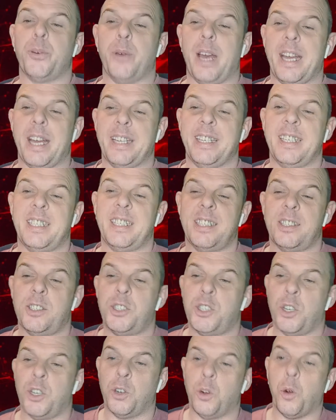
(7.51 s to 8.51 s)
and this is a
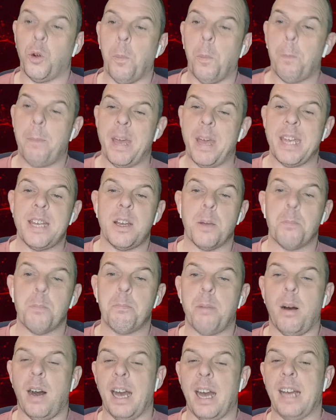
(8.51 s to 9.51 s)
song called Pecan
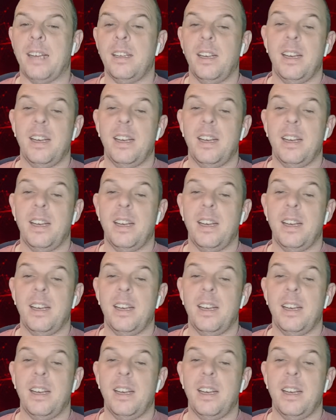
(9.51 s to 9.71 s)
Pie.